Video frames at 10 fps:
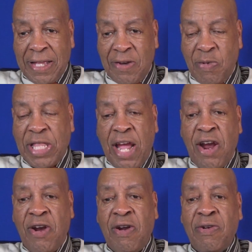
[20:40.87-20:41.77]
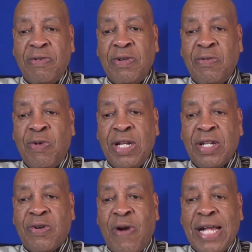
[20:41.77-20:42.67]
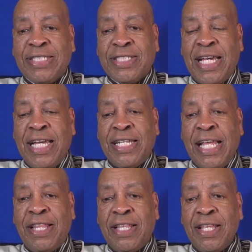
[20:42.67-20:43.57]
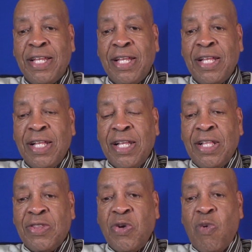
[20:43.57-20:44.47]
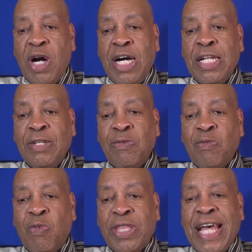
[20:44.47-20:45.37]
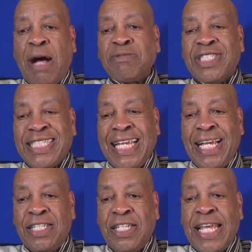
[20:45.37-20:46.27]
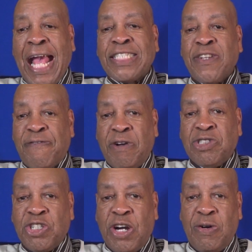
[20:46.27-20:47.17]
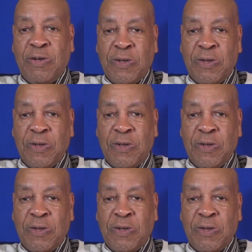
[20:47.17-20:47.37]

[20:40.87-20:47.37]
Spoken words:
when they heard what Christ said, that the one without sin cast the first stone,